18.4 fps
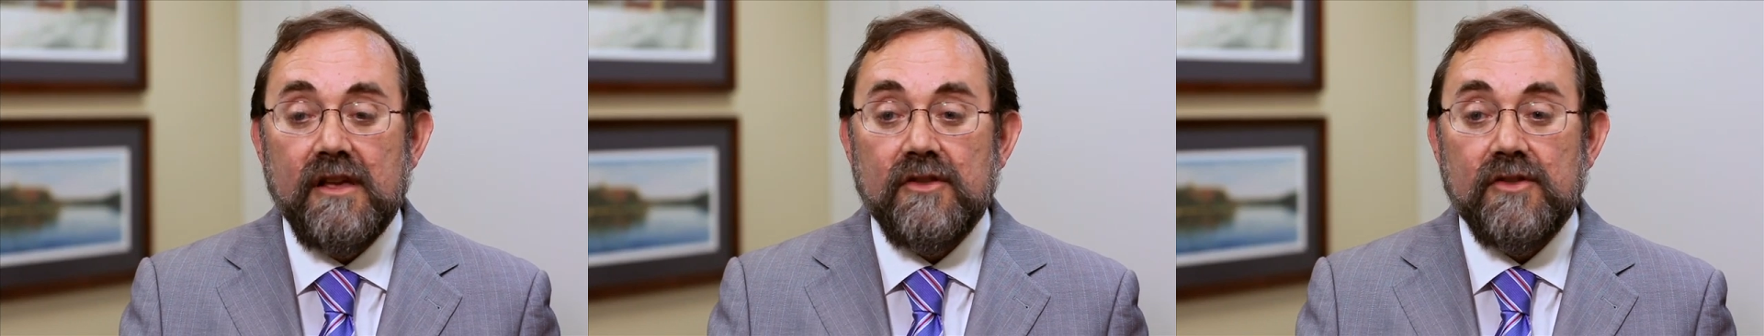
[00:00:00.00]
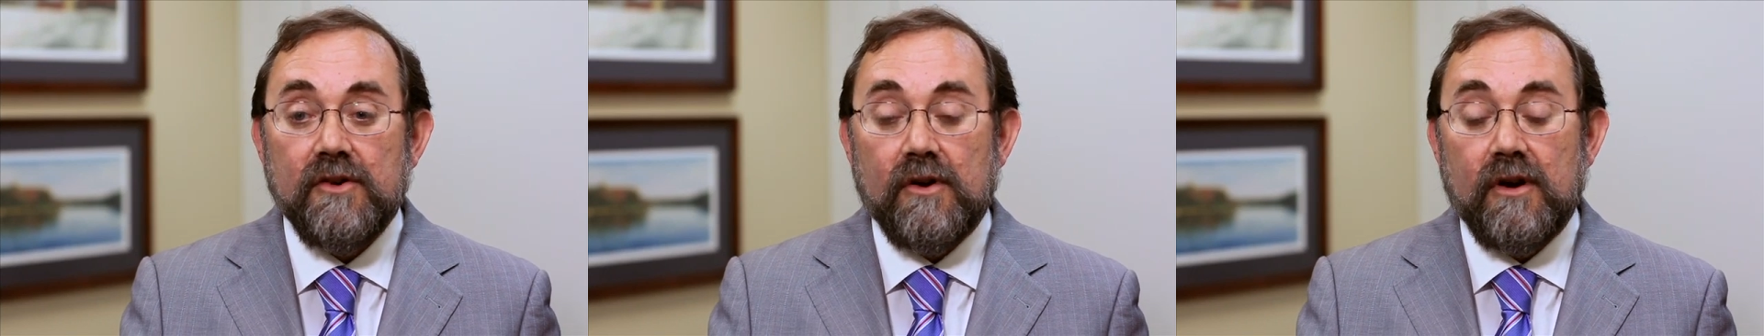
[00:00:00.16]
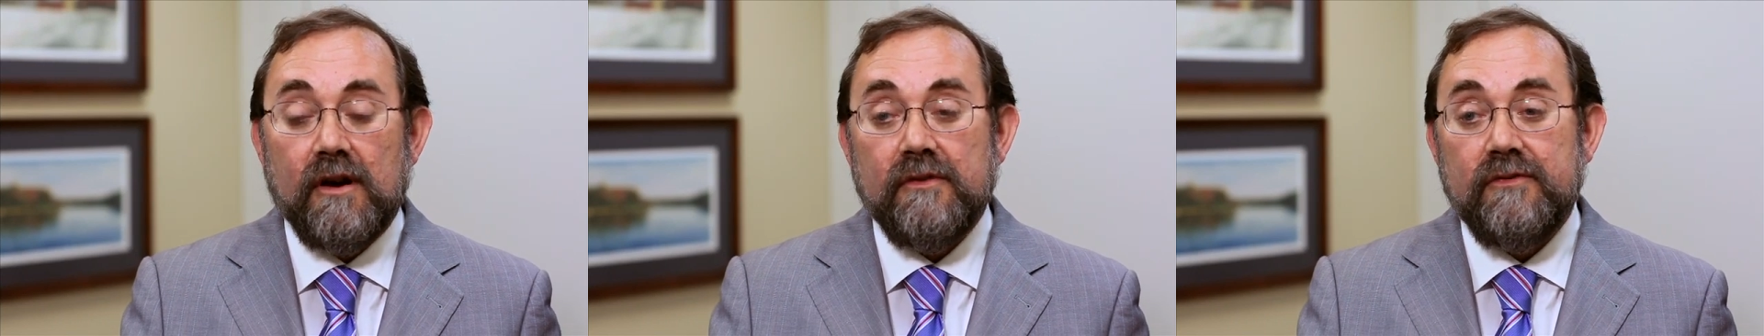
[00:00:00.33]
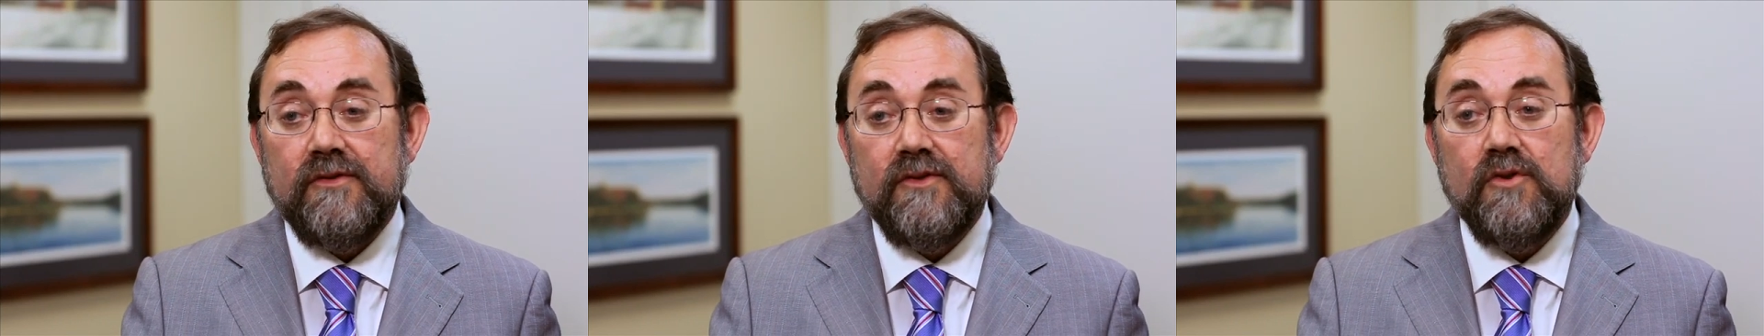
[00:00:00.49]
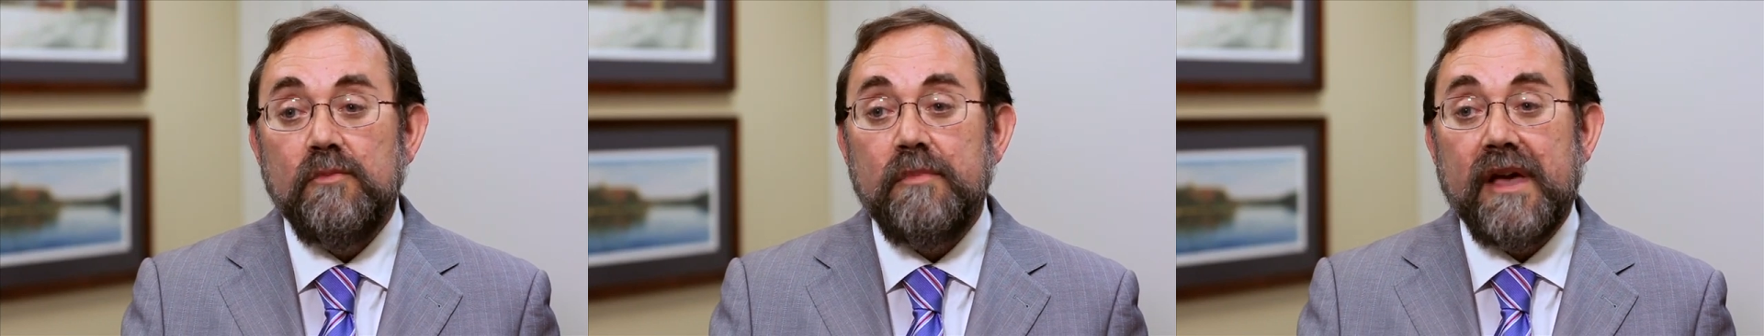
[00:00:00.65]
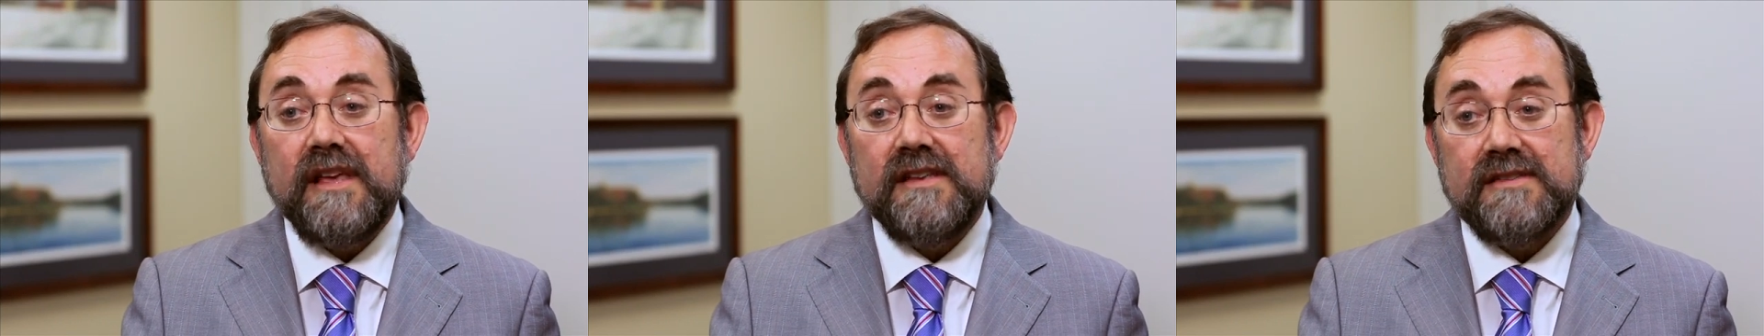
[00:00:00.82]
There are a few
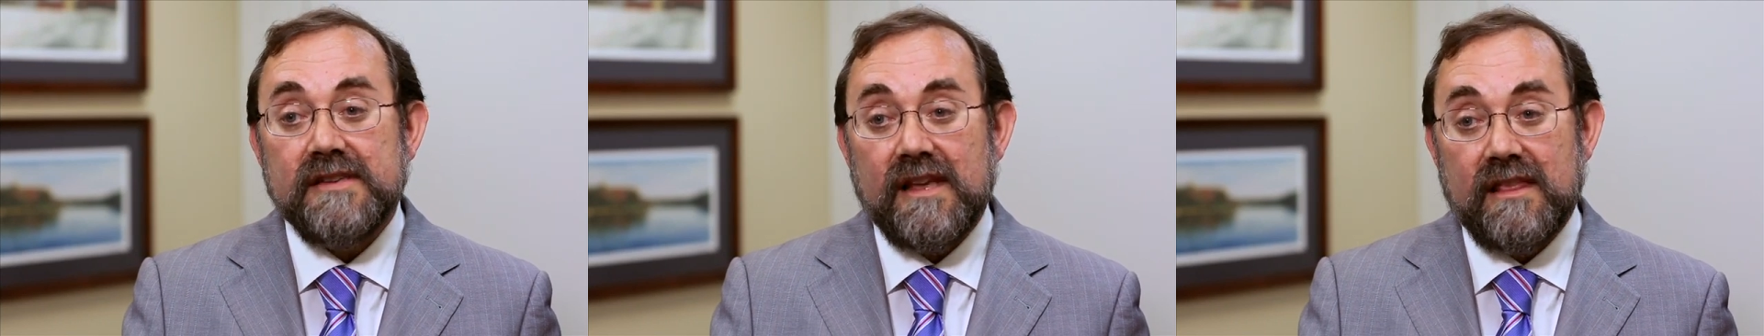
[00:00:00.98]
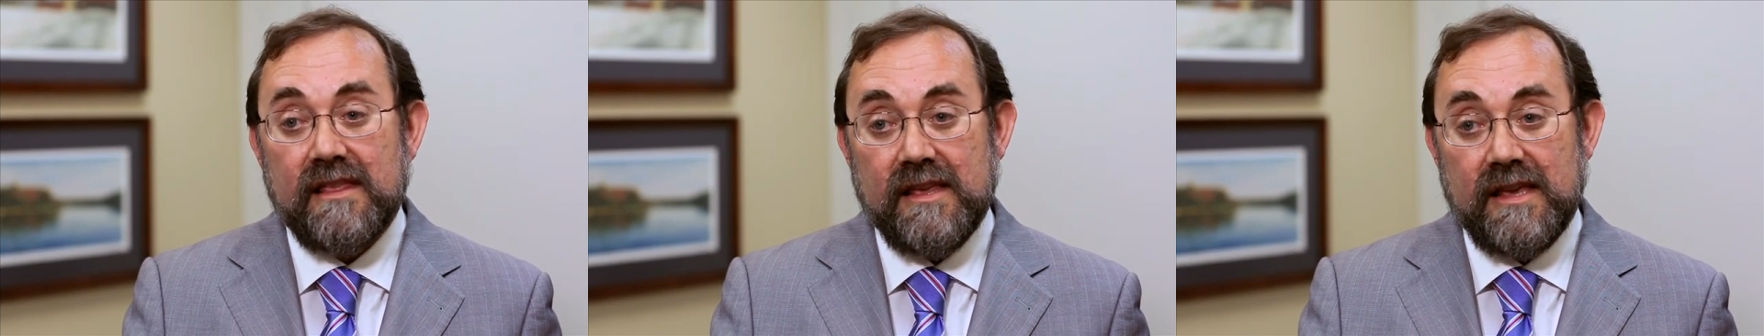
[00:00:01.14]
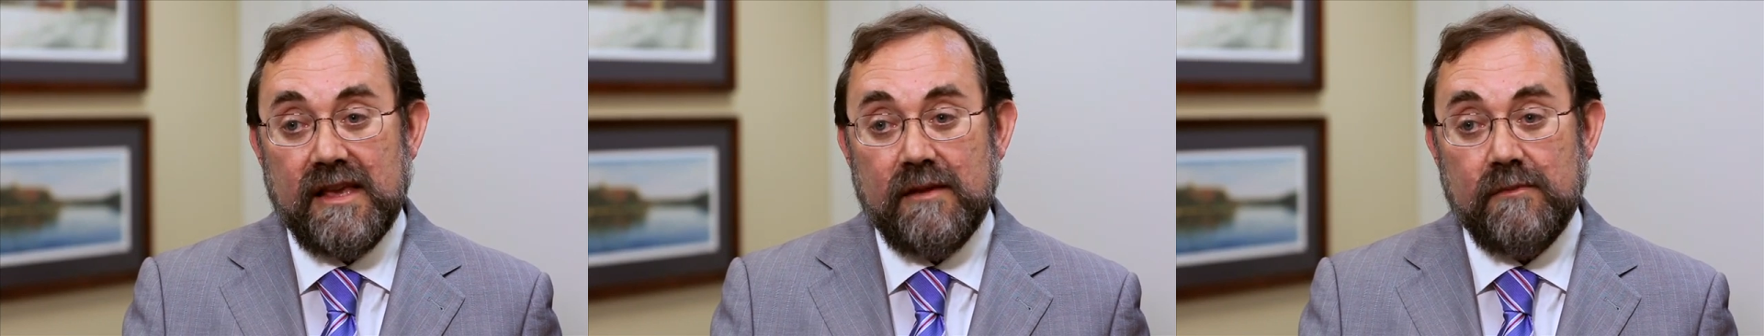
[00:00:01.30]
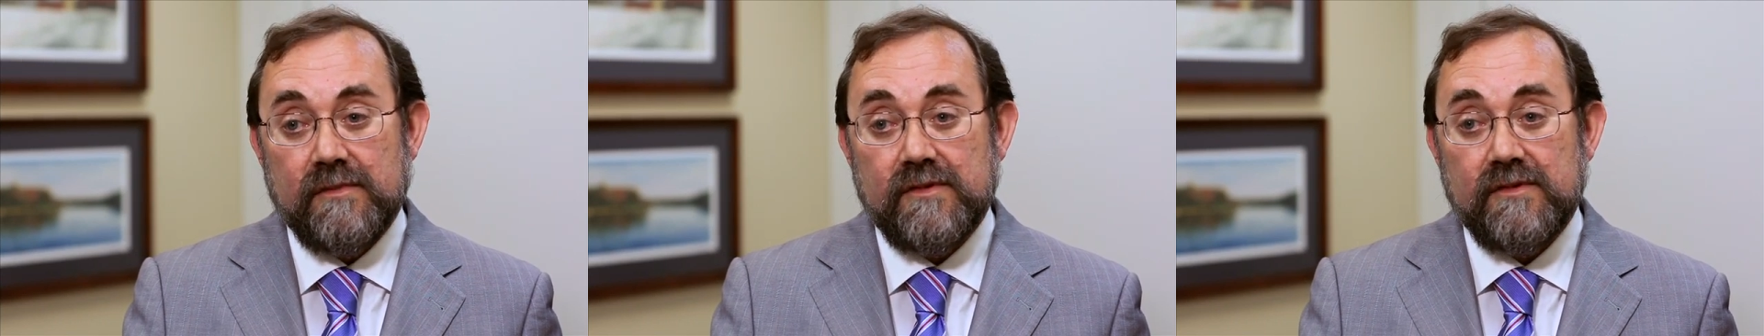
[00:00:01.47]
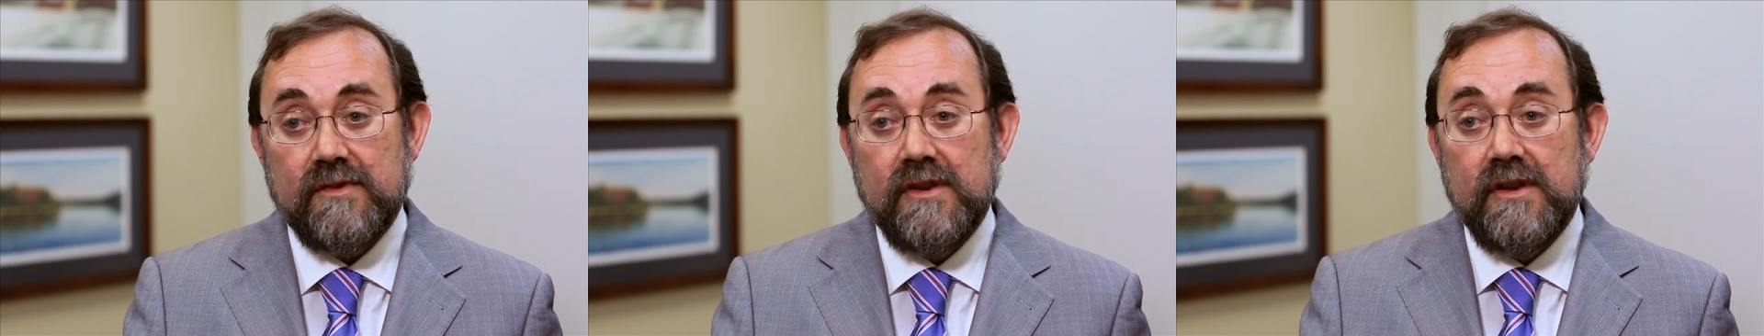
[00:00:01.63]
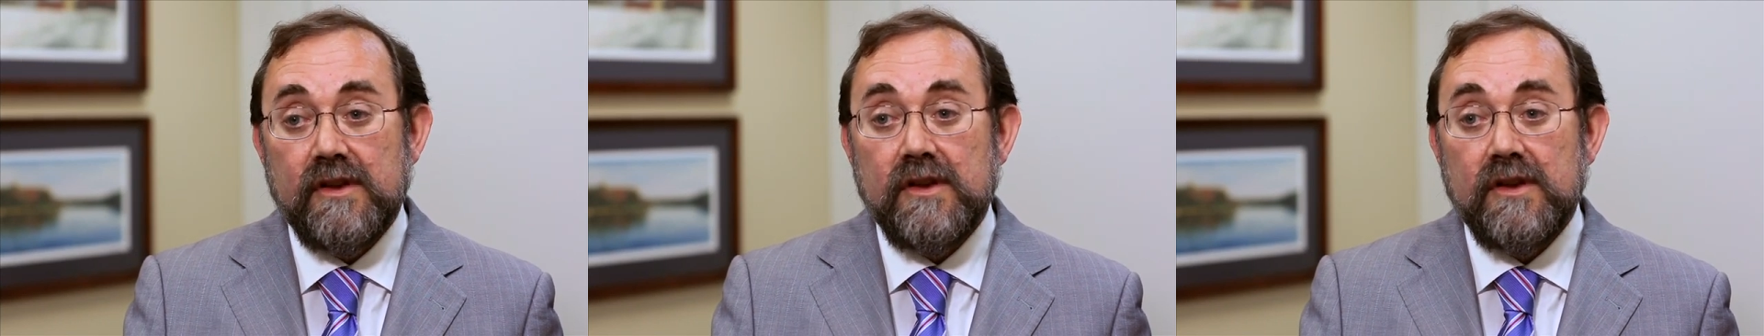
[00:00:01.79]
basic themes.